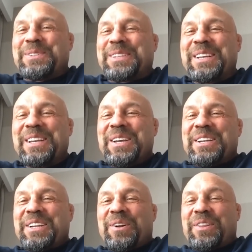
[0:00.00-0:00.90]
With
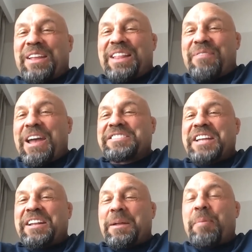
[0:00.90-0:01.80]
you know, they they've
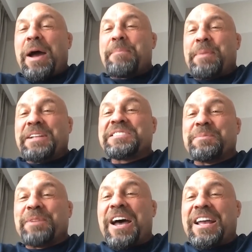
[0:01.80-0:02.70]
actually had to pipe in
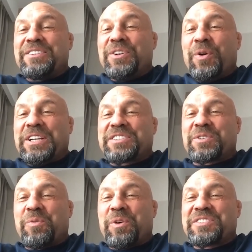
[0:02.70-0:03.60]
some noise,
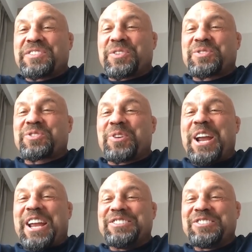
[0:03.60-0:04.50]
so it wasn't so
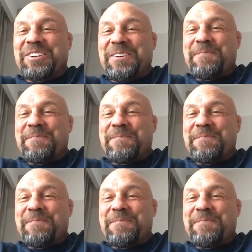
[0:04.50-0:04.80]
strange.